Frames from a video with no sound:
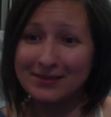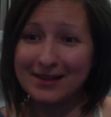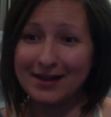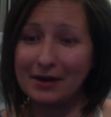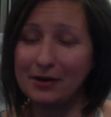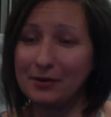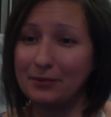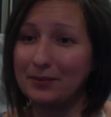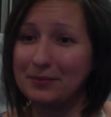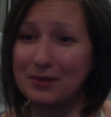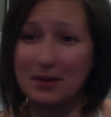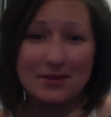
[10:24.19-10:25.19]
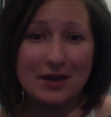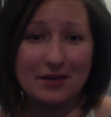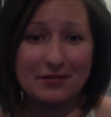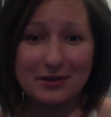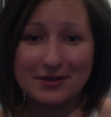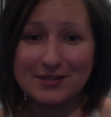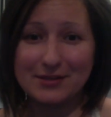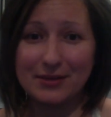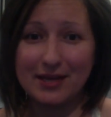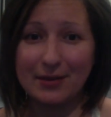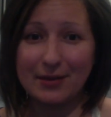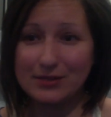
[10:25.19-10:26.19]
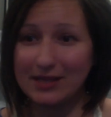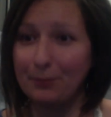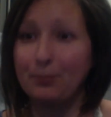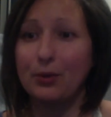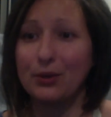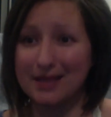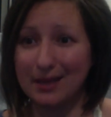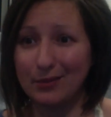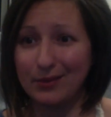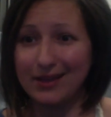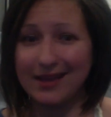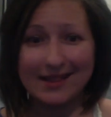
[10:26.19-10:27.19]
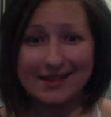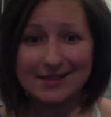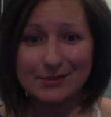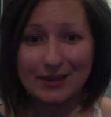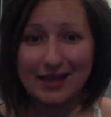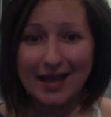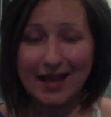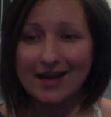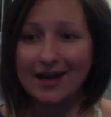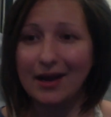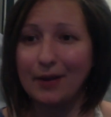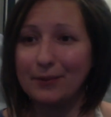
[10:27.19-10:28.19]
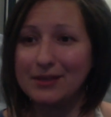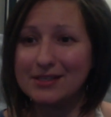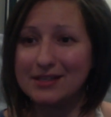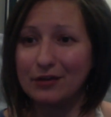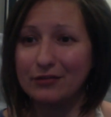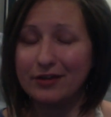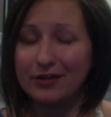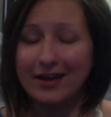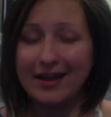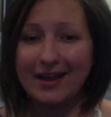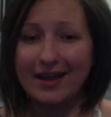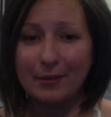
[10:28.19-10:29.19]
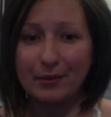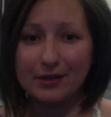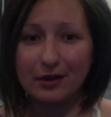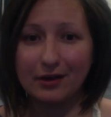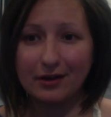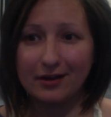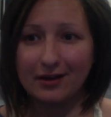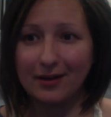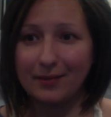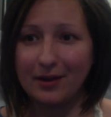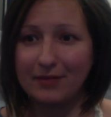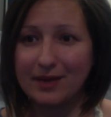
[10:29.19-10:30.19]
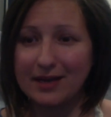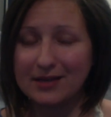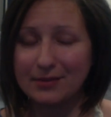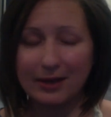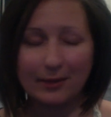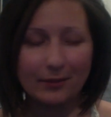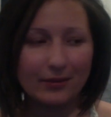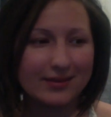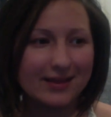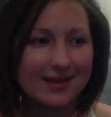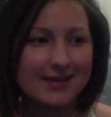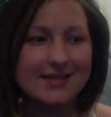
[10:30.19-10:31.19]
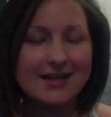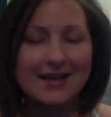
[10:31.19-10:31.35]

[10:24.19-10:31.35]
I'm coming off a crazy weekend. It was like birthday weekend this weekend. Myself and my daughter have back-to-back birthdays.